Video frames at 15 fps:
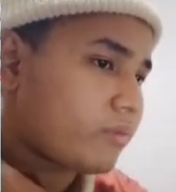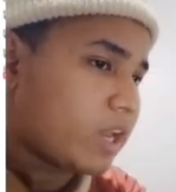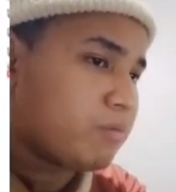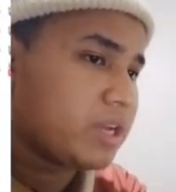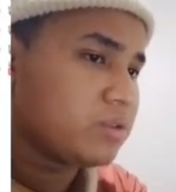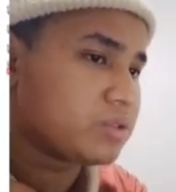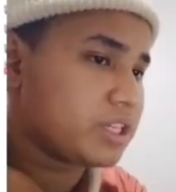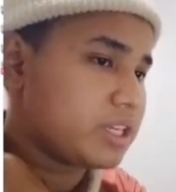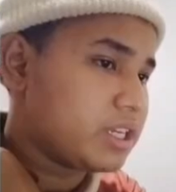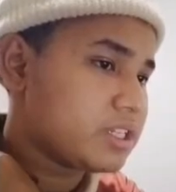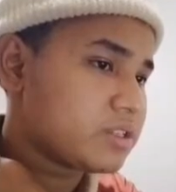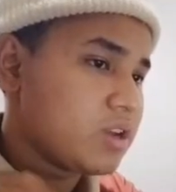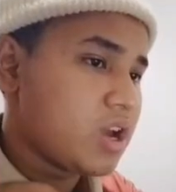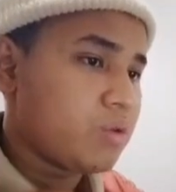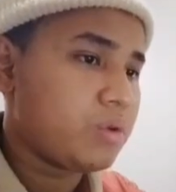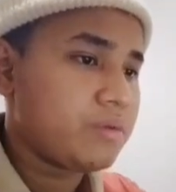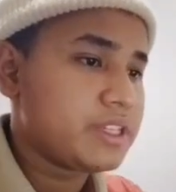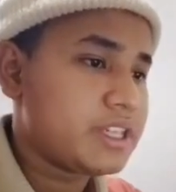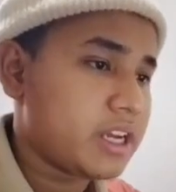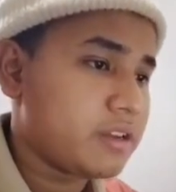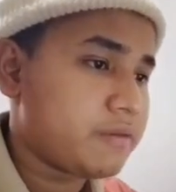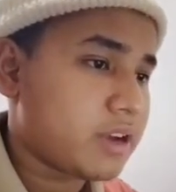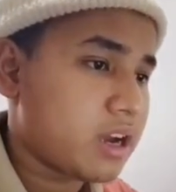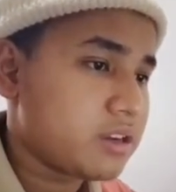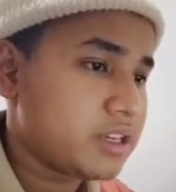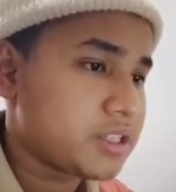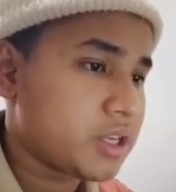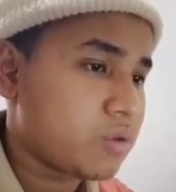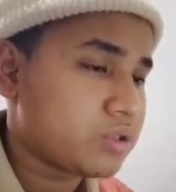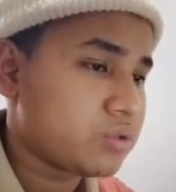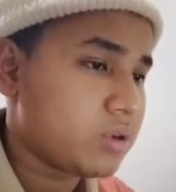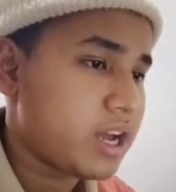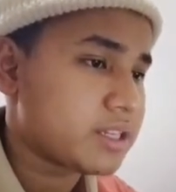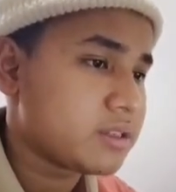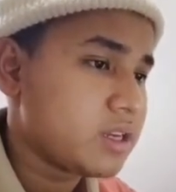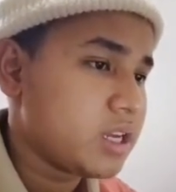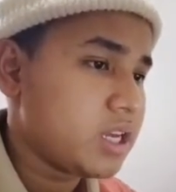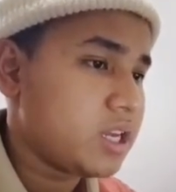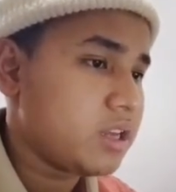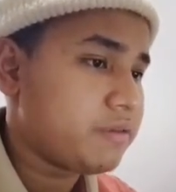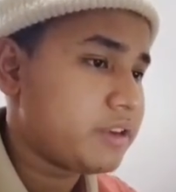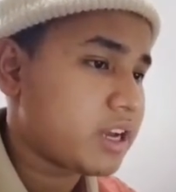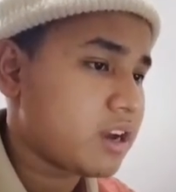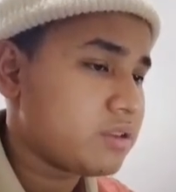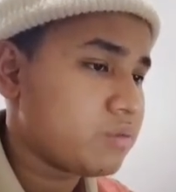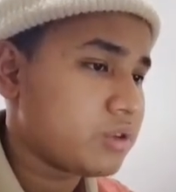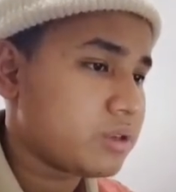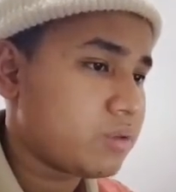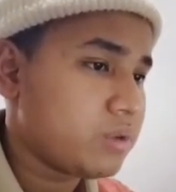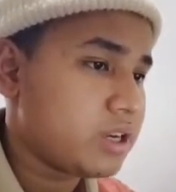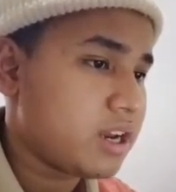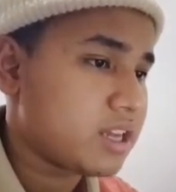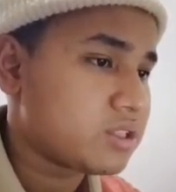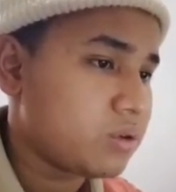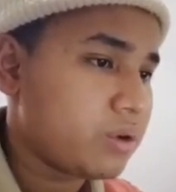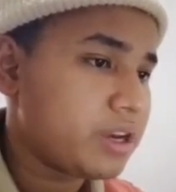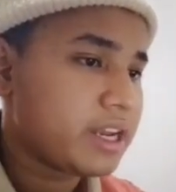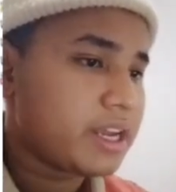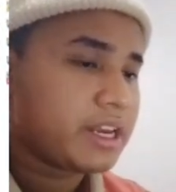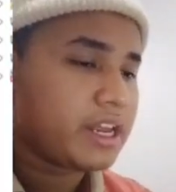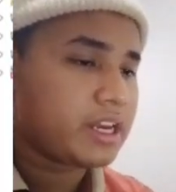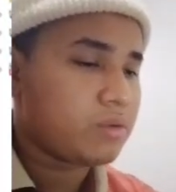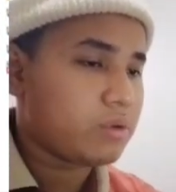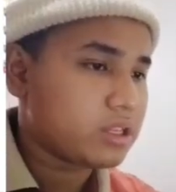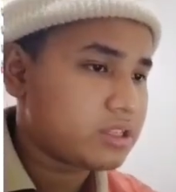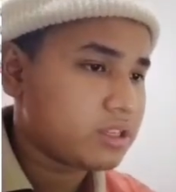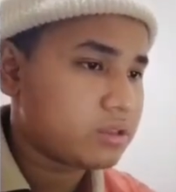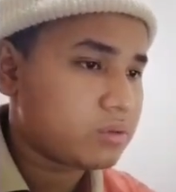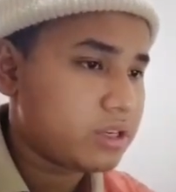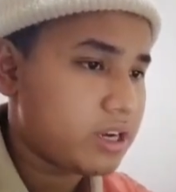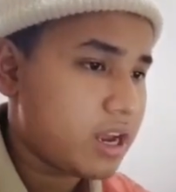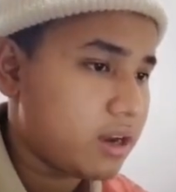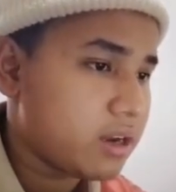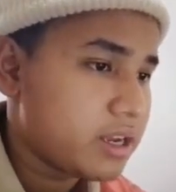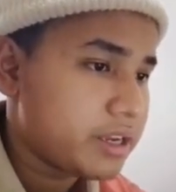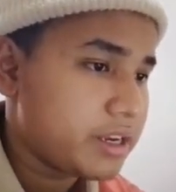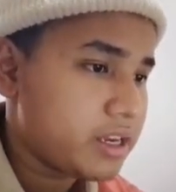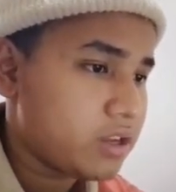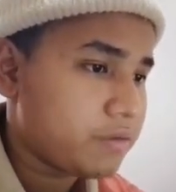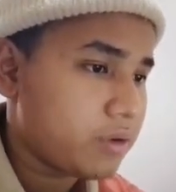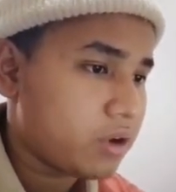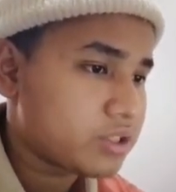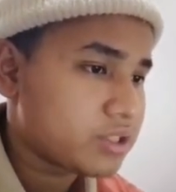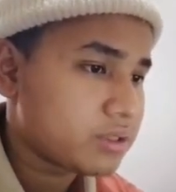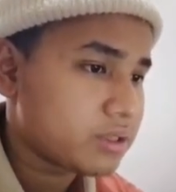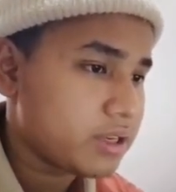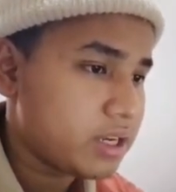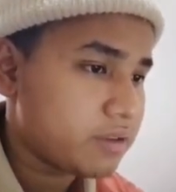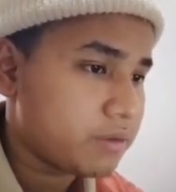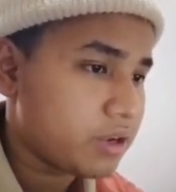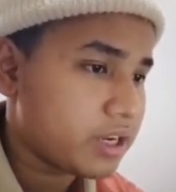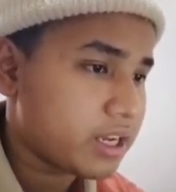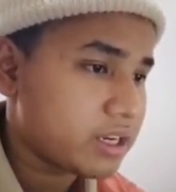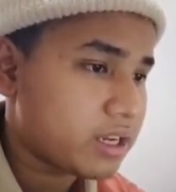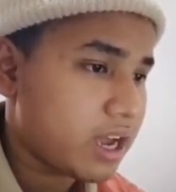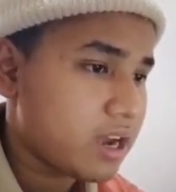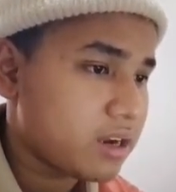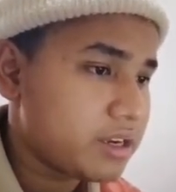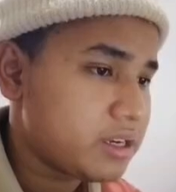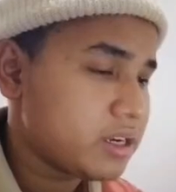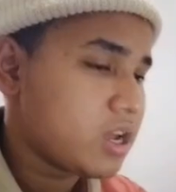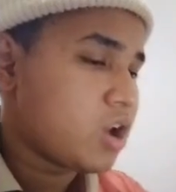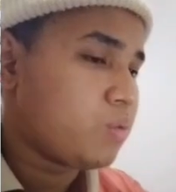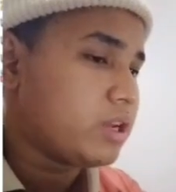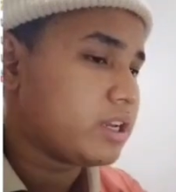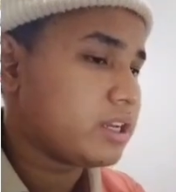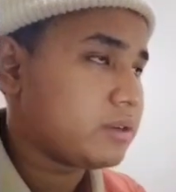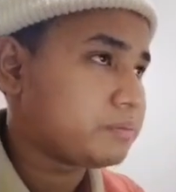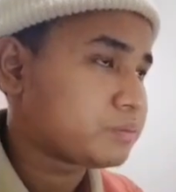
By using this, we will check if current is equals to last. If the current were the last node, then it will return to the null. Then if not, then the current will